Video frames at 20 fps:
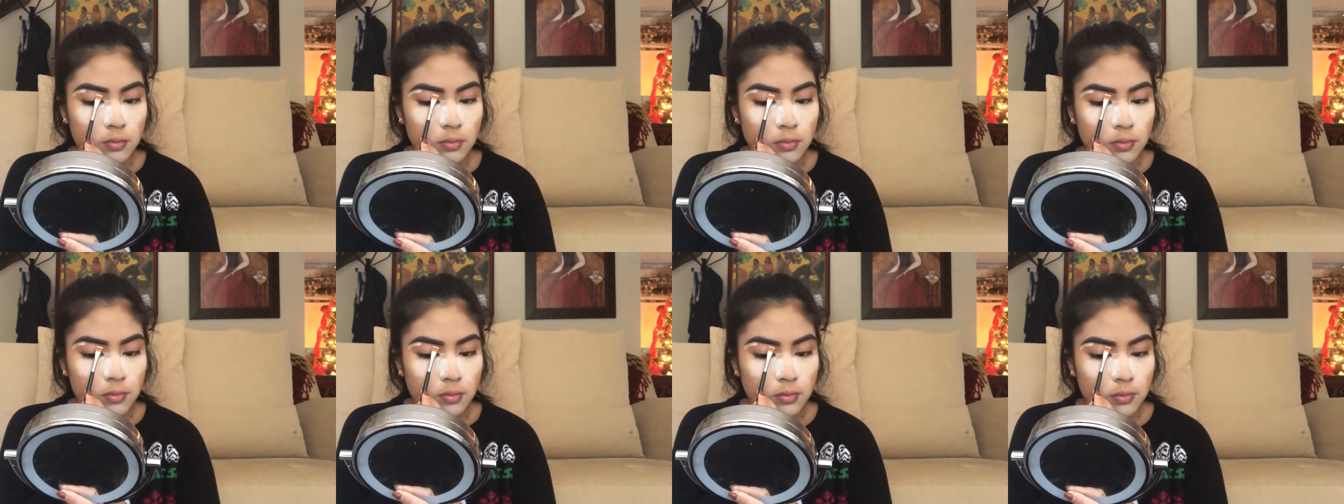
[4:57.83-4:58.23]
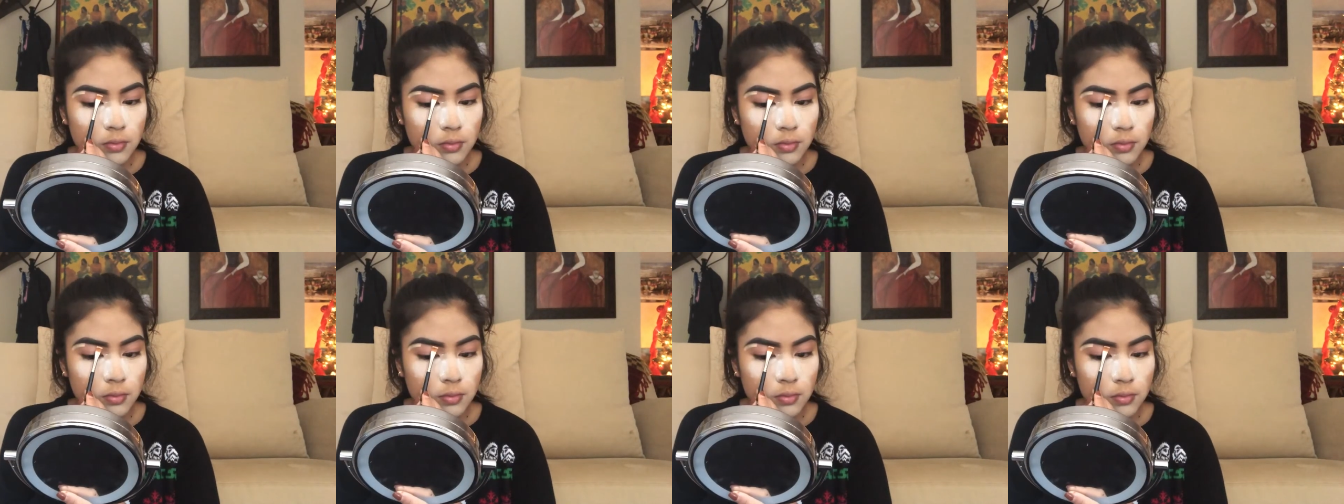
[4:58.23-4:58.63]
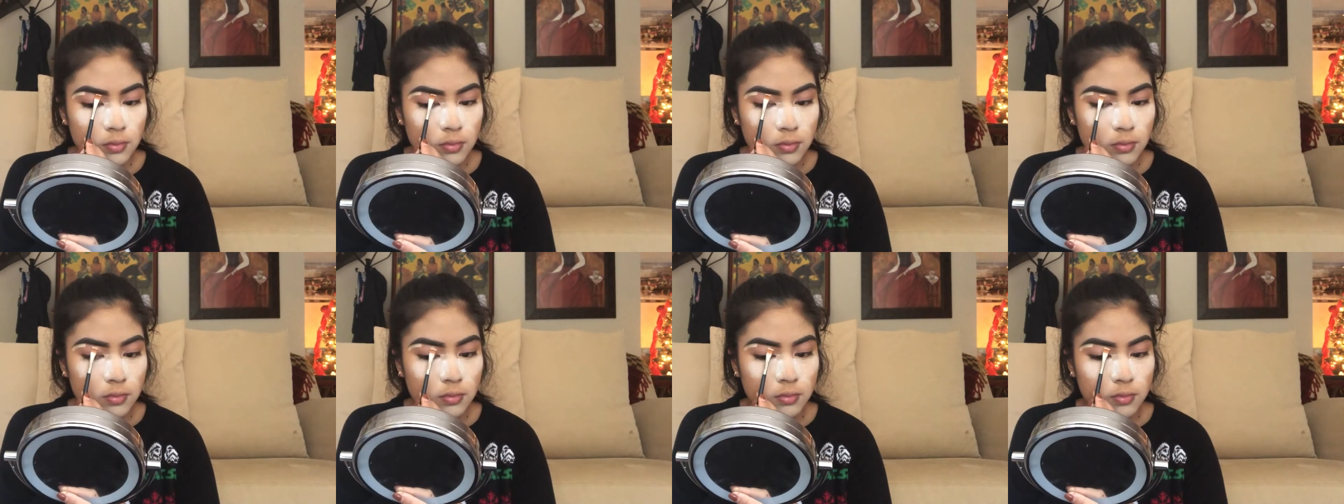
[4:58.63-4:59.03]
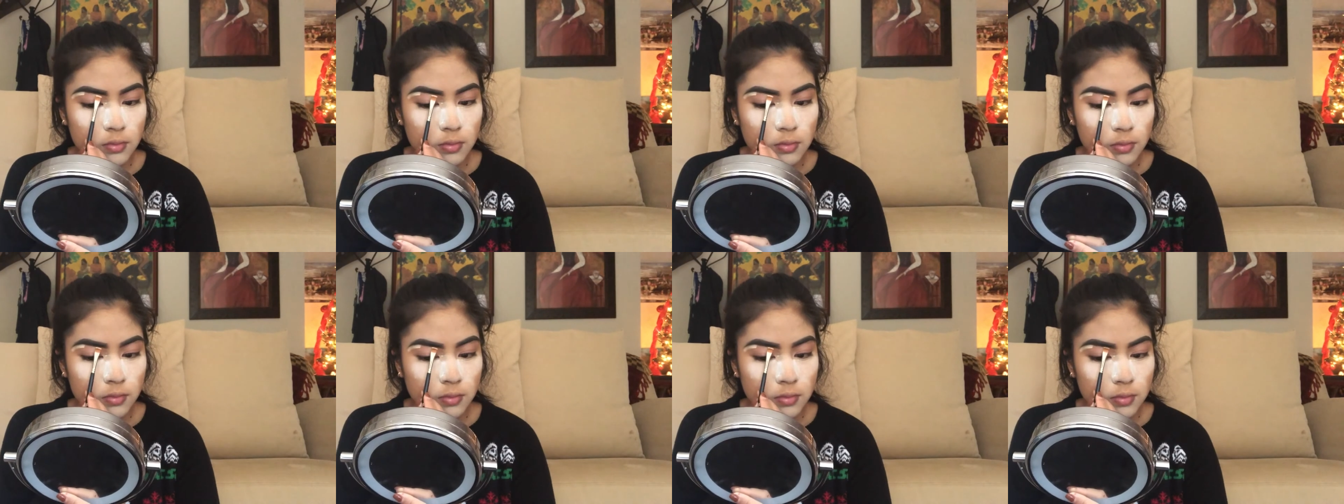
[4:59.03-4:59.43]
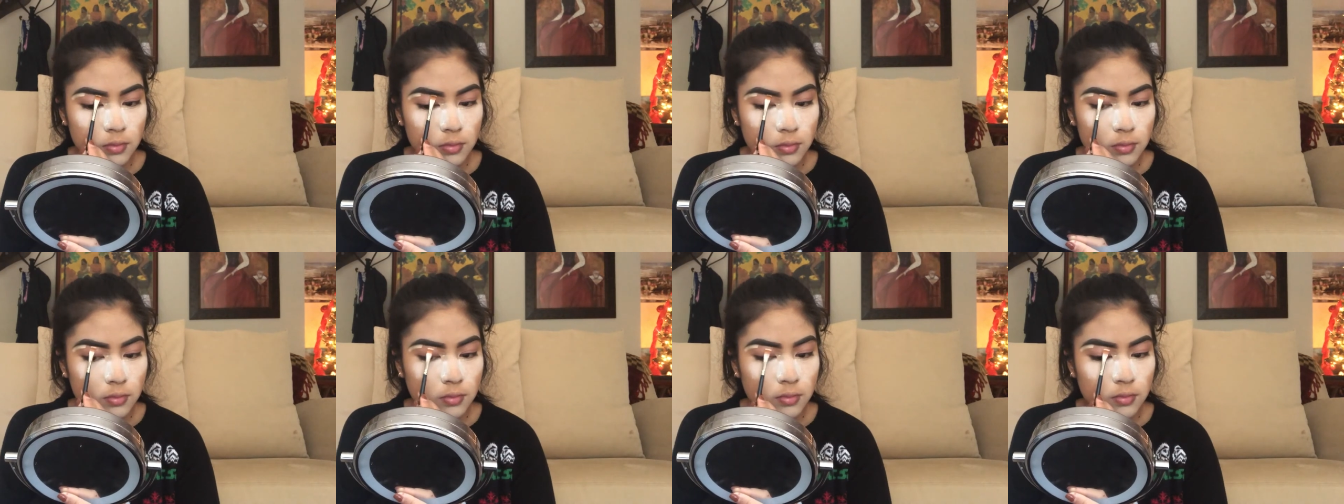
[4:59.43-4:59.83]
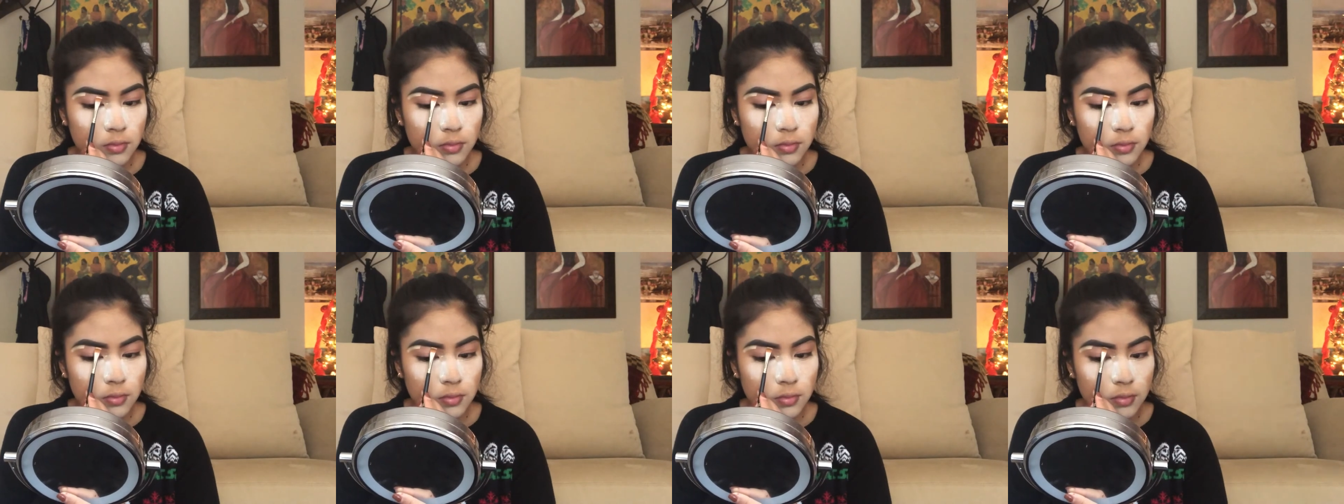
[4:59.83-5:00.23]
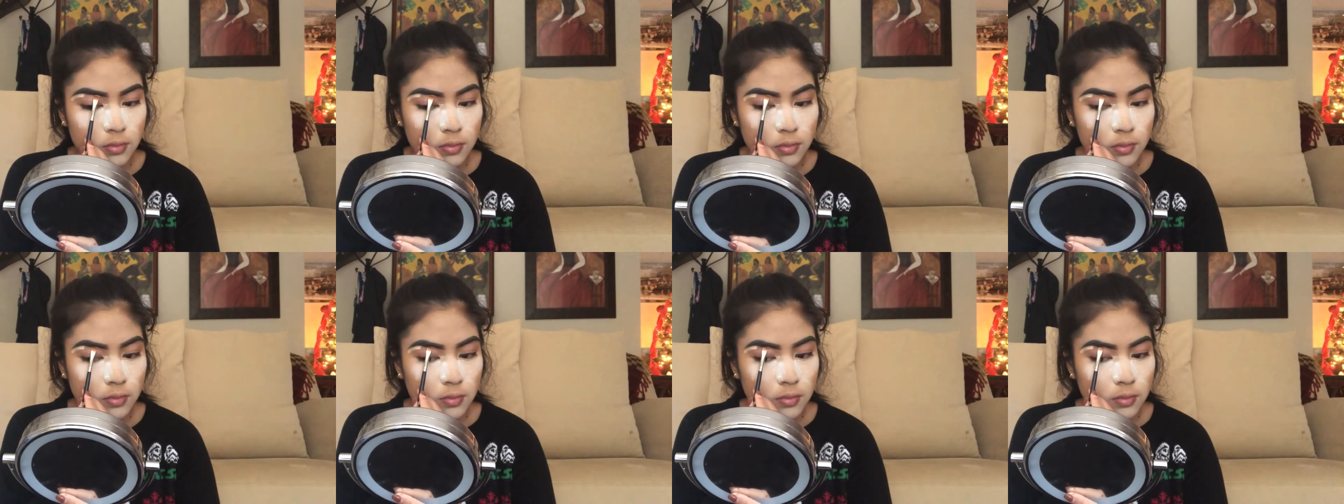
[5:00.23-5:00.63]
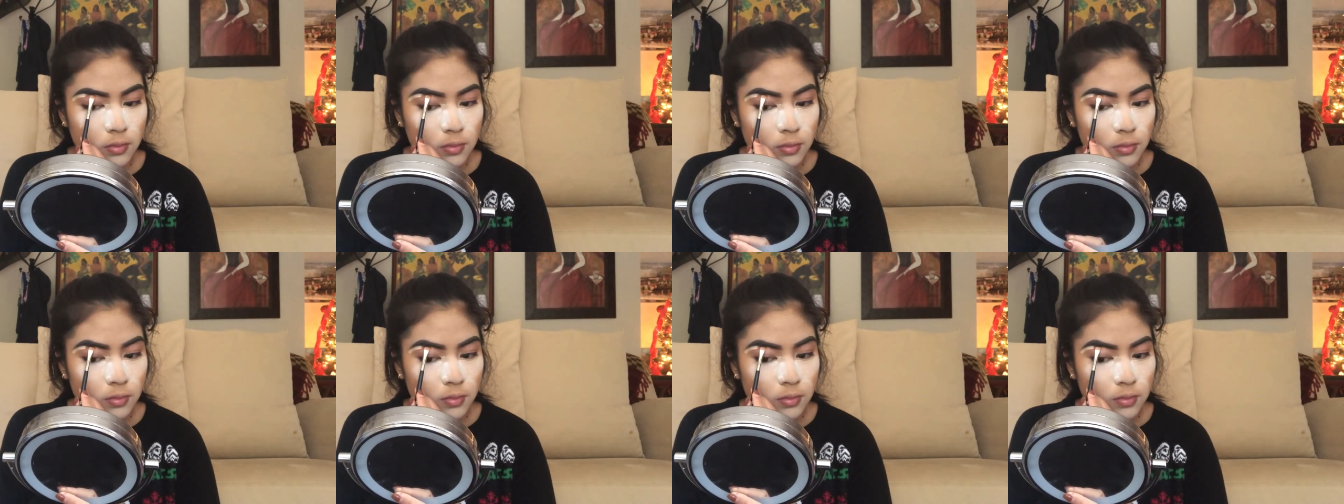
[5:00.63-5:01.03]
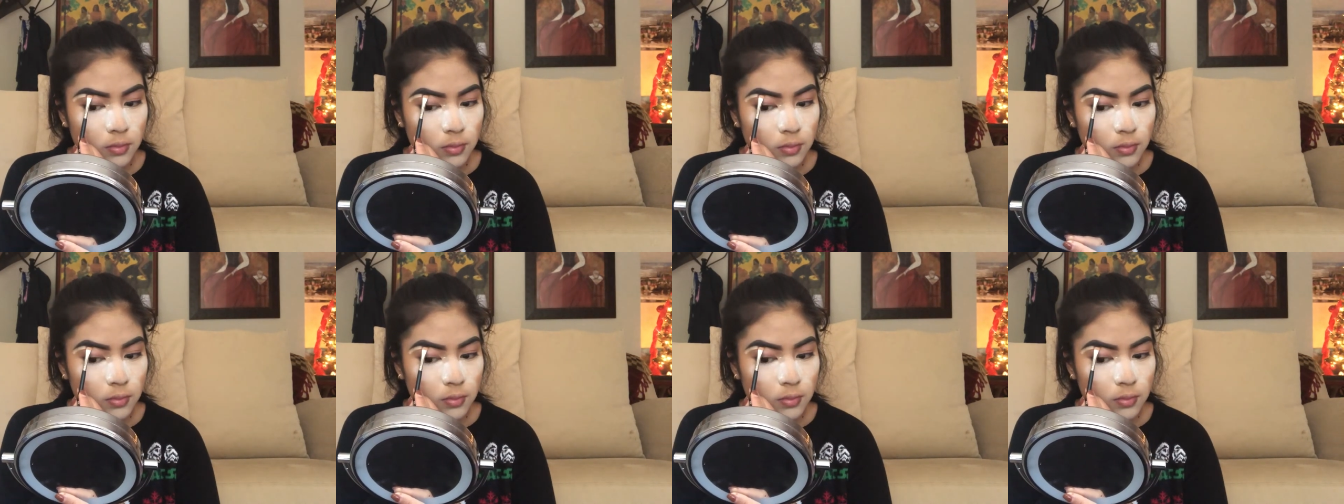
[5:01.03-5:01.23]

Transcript: I'm just going to put some on the brush.